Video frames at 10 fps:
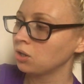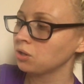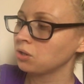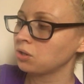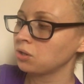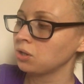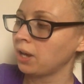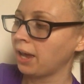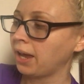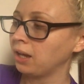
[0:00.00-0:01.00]

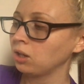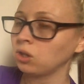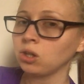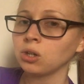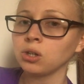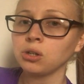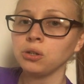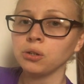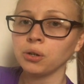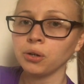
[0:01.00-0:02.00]
Sek,
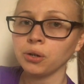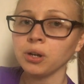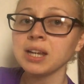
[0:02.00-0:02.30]
your,